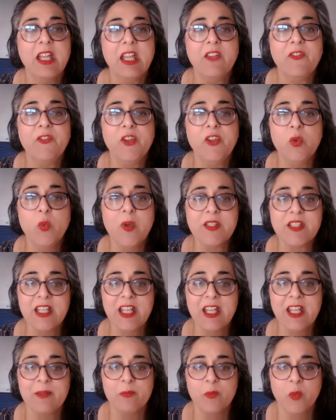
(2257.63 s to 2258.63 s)
If you want to
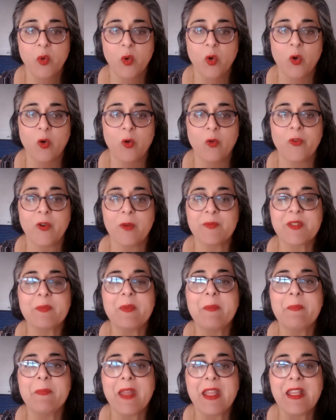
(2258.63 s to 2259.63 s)
hear more from some
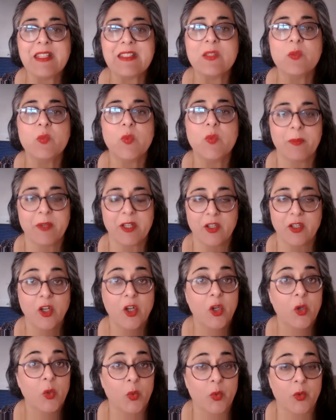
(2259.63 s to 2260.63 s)
amazing women
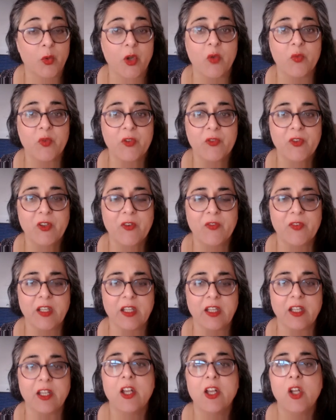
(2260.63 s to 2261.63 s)
who are over
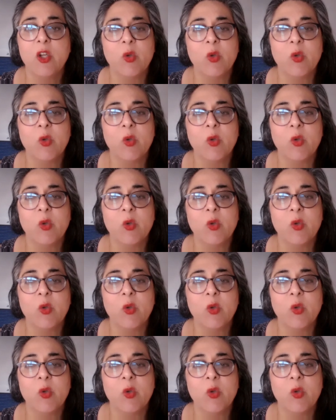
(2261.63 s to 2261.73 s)
50,